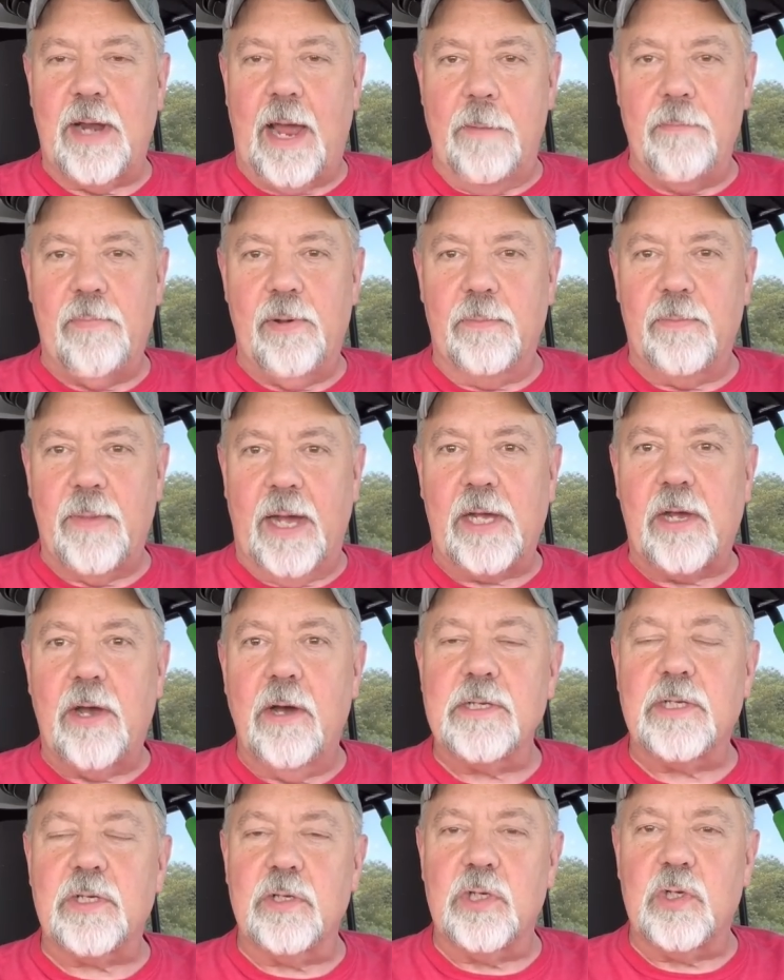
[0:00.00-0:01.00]
I built my
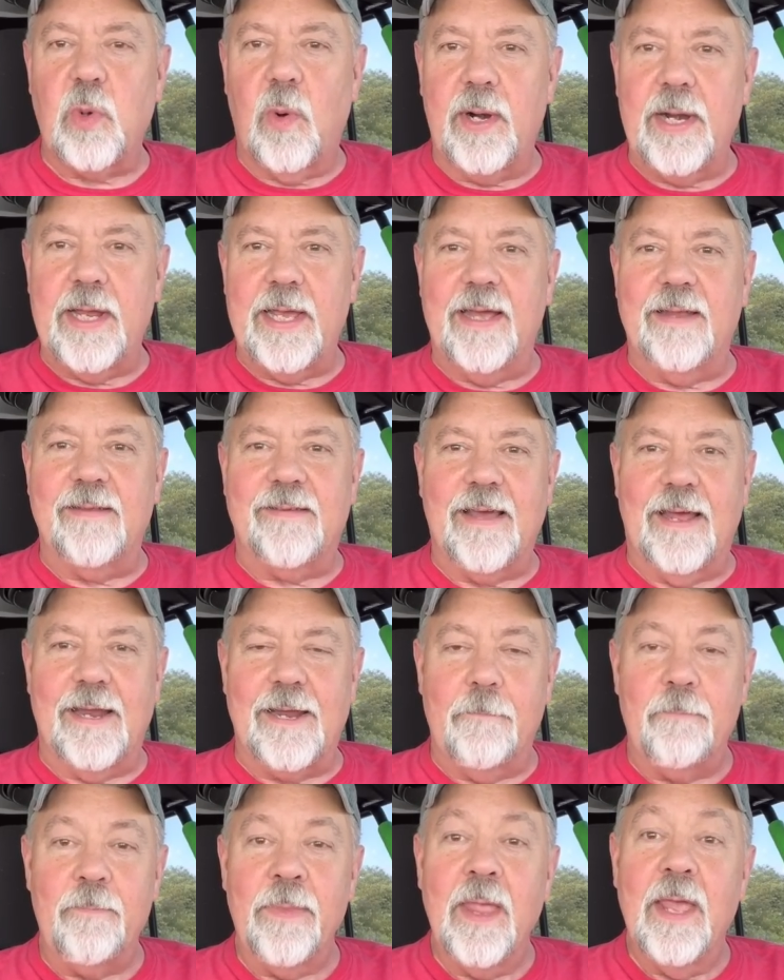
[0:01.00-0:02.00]
Coastal twenty antenna.